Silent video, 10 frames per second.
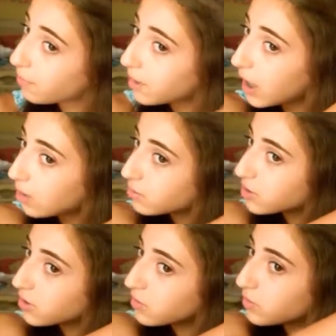But I'm
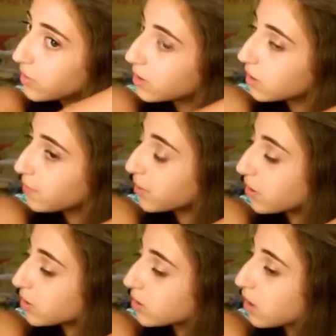just going to be
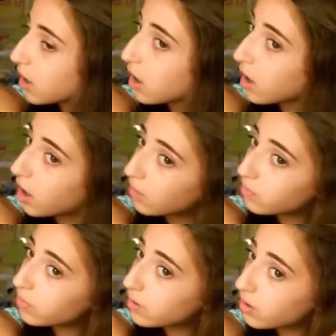clipping this up,